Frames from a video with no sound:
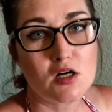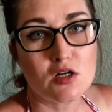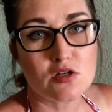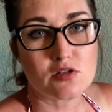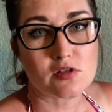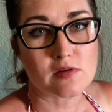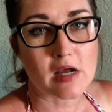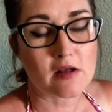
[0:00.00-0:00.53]

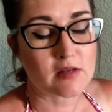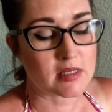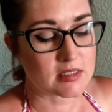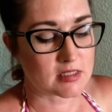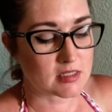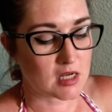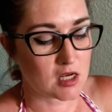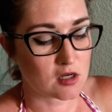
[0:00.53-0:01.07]
So now let's
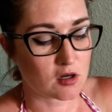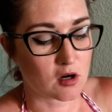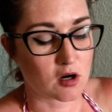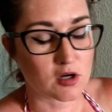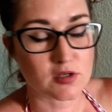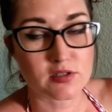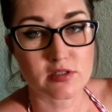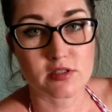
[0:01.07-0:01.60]
take our
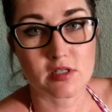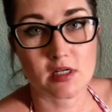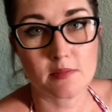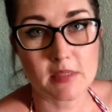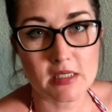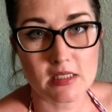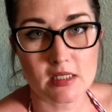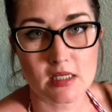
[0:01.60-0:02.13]

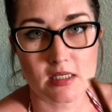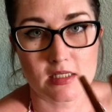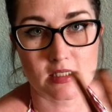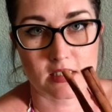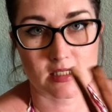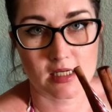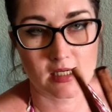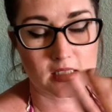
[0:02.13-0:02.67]
cinnamon
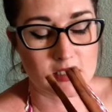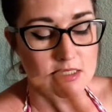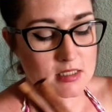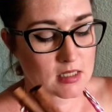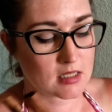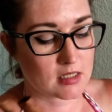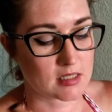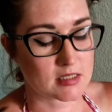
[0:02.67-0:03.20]
sticks,
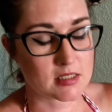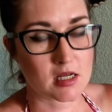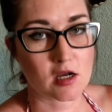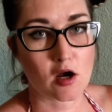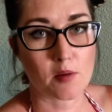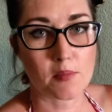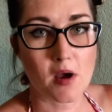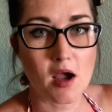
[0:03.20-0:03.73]
let's take
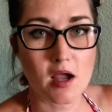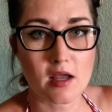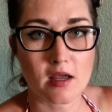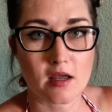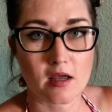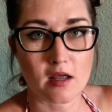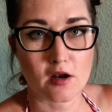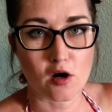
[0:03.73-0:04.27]
our pot
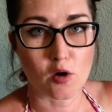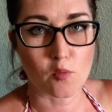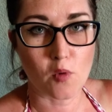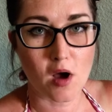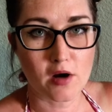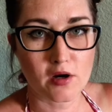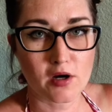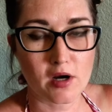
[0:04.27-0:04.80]
and our
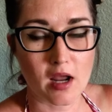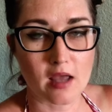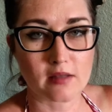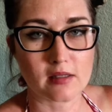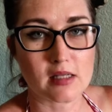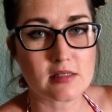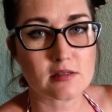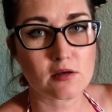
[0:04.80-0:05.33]
water, and
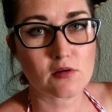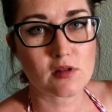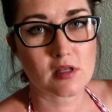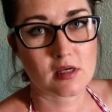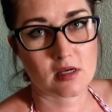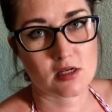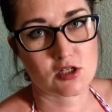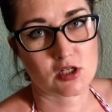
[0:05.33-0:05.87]
let's go to the
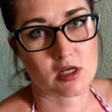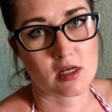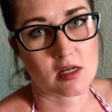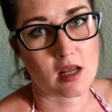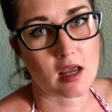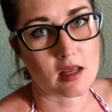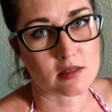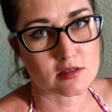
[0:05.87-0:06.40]
kitchen
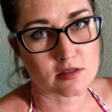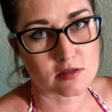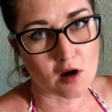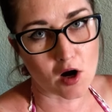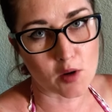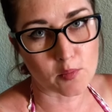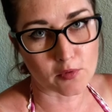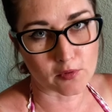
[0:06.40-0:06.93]
and
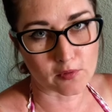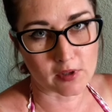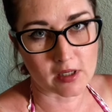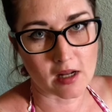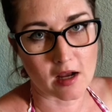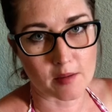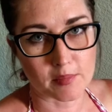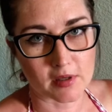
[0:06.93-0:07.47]
start brewing
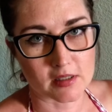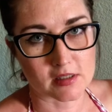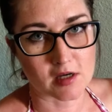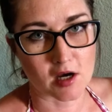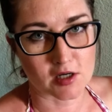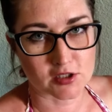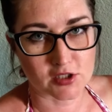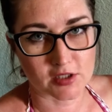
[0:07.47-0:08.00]
up a
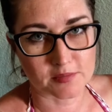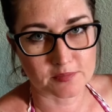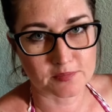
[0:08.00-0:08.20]
decoction.